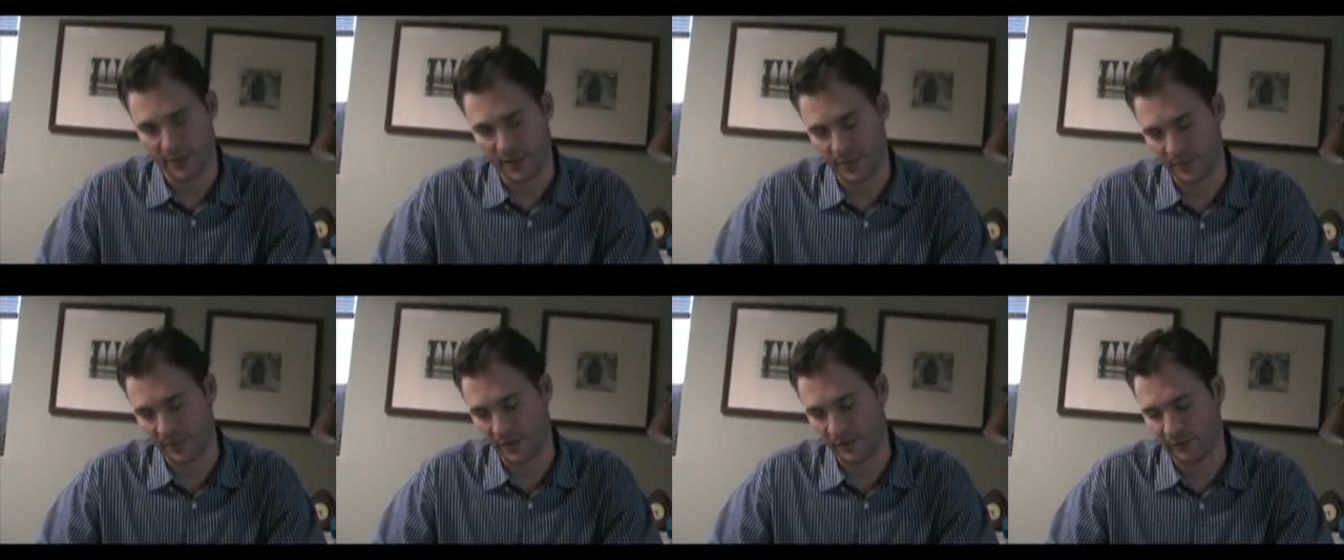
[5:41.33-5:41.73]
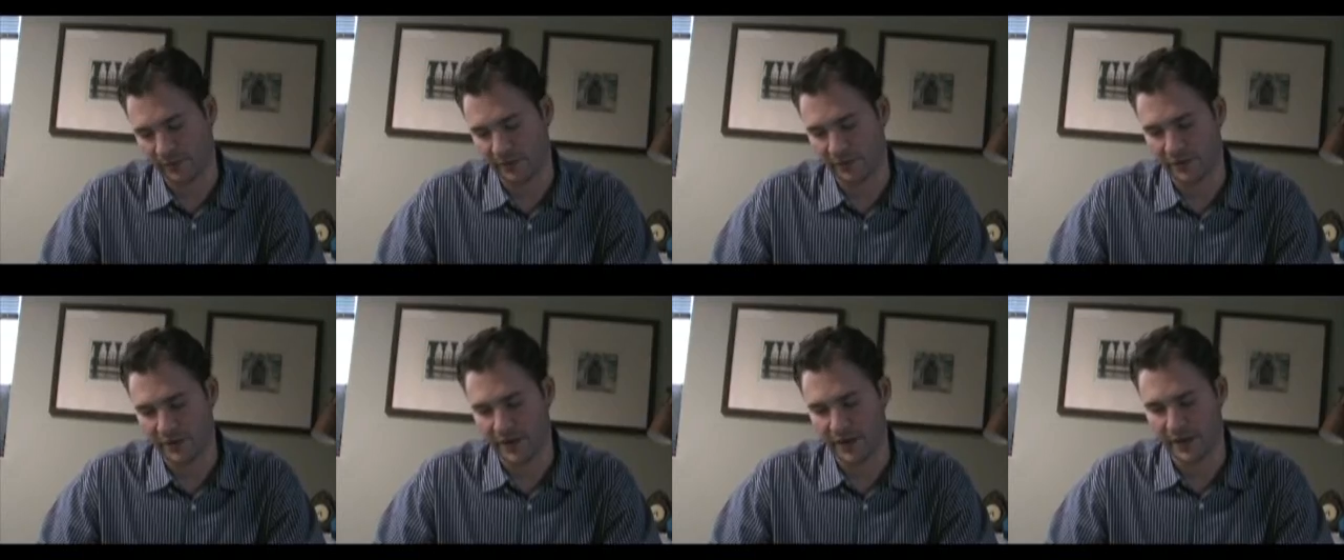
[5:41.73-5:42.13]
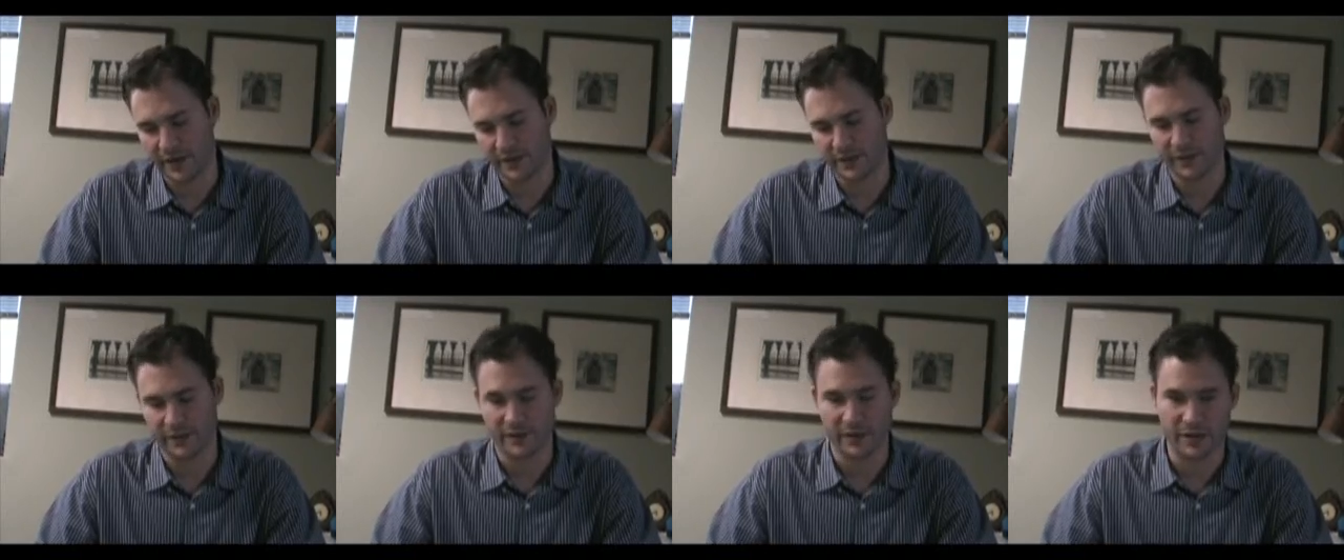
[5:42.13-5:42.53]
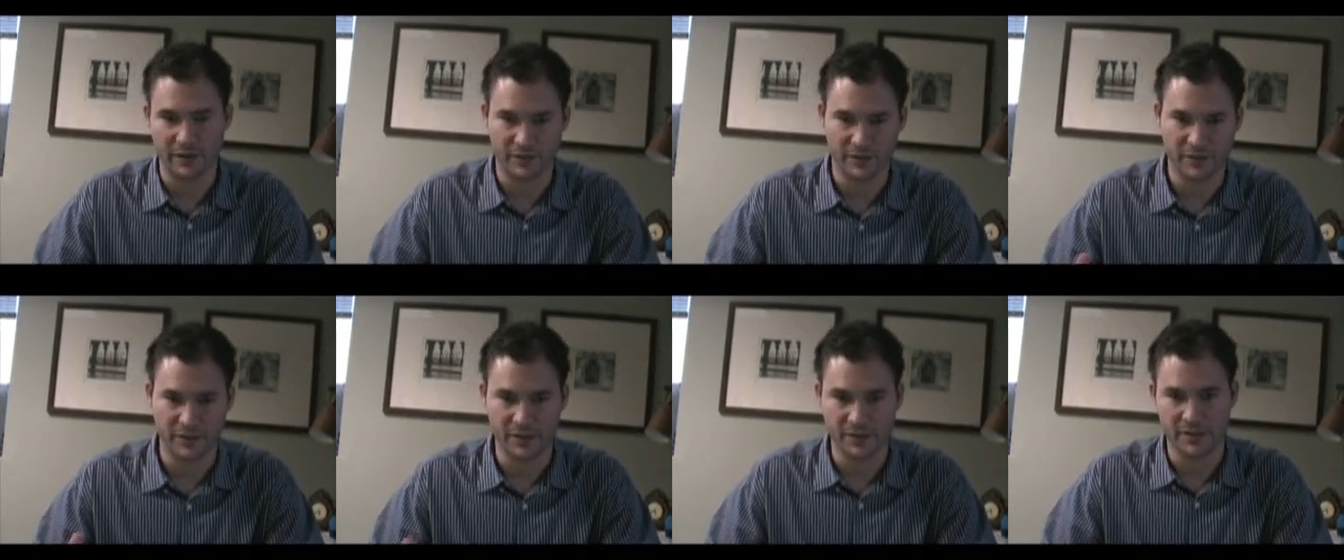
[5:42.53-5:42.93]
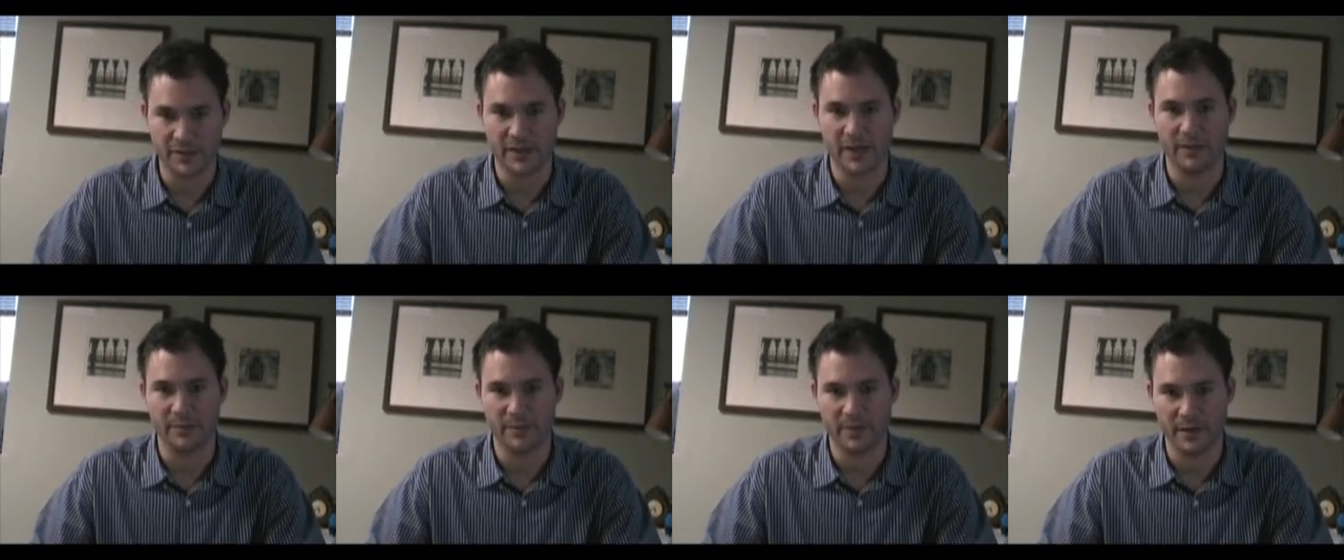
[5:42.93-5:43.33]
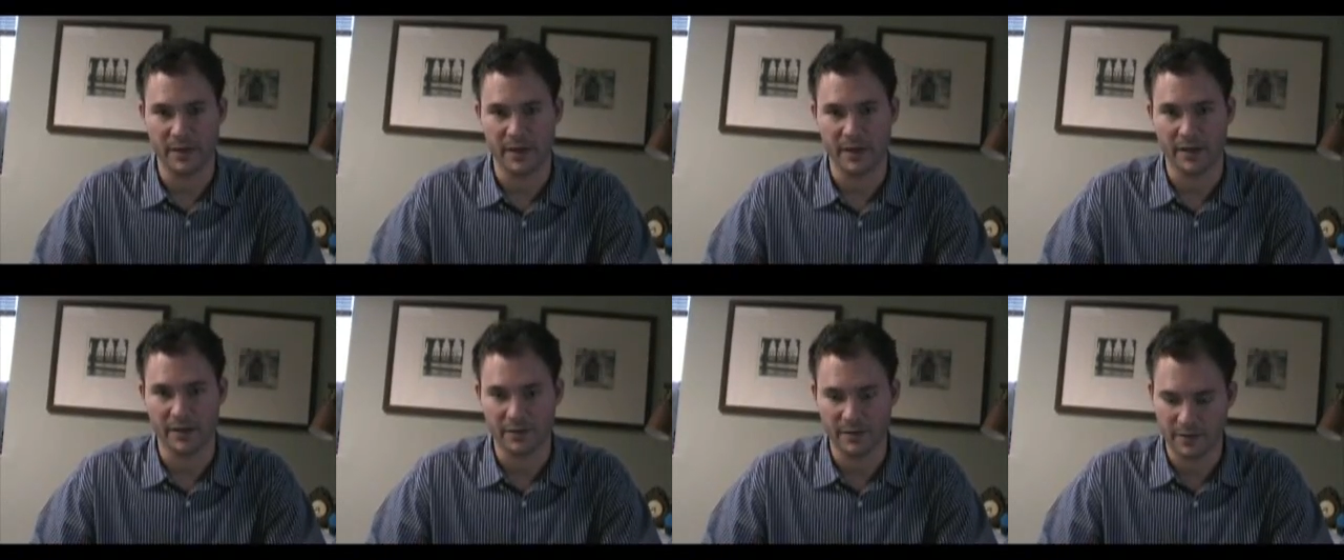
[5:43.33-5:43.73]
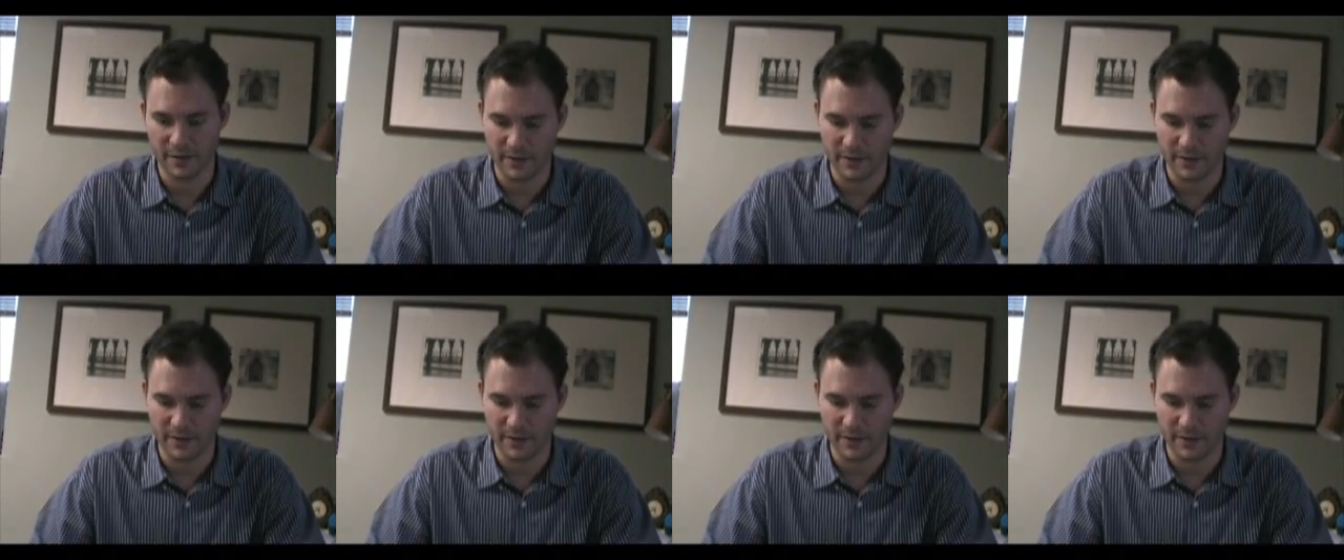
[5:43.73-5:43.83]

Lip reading: Keeping and refinancing are obviously the same thing.